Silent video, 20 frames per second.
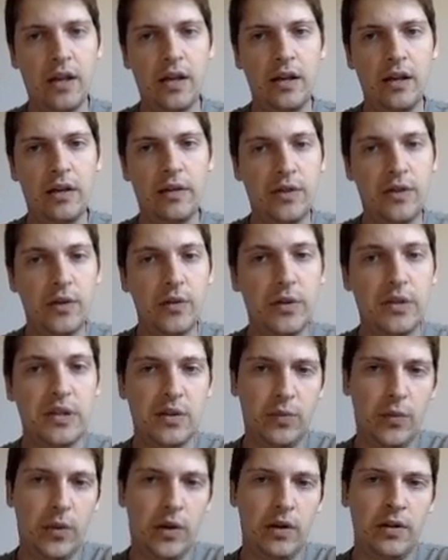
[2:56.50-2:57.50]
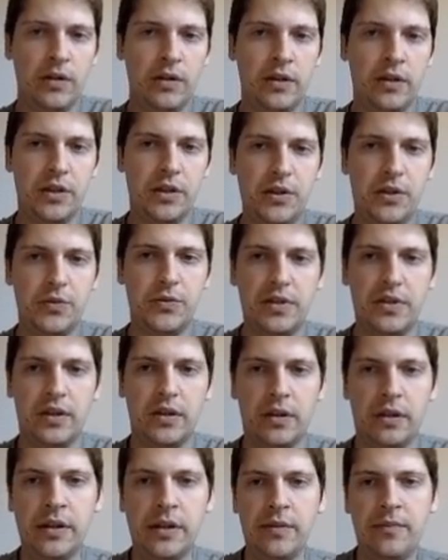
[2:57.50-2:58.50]
If Q is smaller than Q
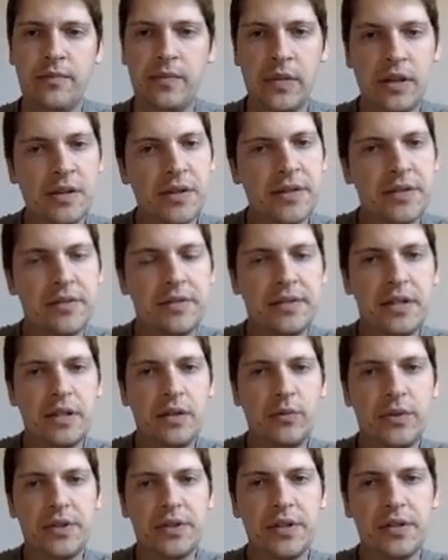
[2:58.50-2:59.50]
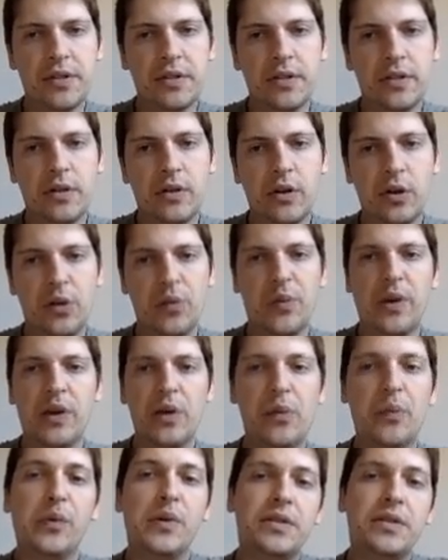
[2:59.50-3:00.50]
star, master sequences occupy a
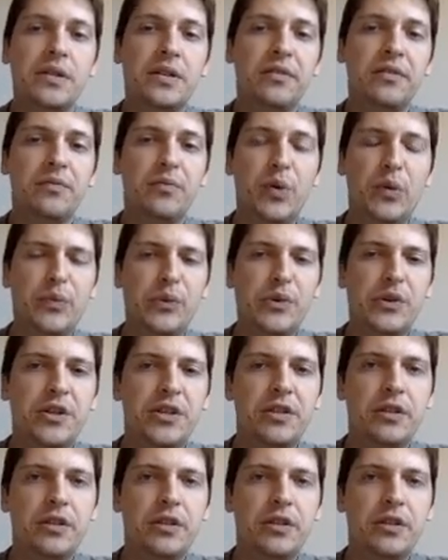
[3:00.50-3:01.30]
positive proportion